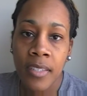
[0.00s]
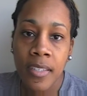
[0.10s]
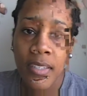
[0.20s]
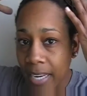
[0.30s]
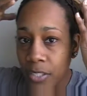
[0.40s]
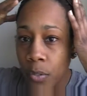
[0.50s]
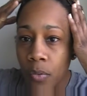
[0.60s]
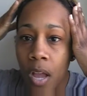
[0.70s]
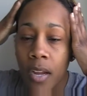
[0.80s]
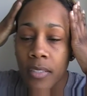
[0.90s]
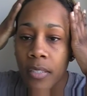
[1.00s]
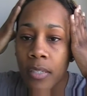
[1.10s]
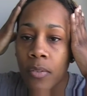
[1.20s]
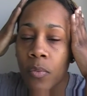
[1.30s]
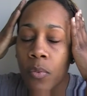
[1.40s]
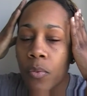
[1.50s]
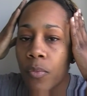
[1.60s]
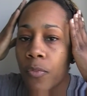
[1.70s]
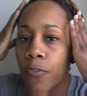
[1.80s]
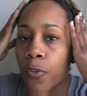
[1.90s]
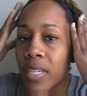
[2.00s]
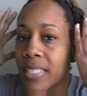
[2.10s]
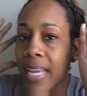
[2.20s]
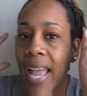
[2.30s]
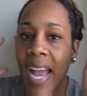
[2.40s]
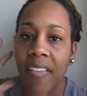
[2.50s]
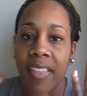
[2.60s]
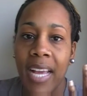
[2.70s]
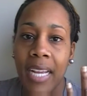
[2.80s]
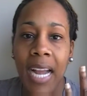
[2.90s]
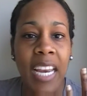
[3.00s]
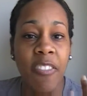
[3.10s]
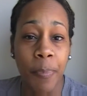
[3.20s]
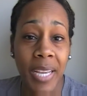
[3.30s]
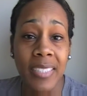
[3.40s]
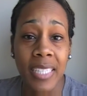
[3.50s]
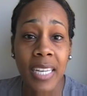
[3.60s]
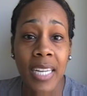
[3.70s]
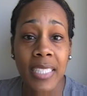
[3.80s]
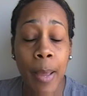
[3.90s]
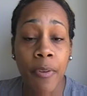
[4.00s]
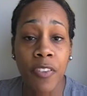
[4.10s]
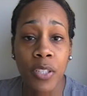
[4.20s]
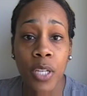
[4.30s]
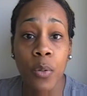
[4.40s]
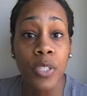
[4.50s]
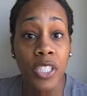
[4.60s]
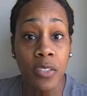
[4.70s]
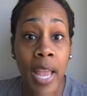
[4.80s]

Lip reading: getting too long for it to have that kind of pixie cut type of a look, which is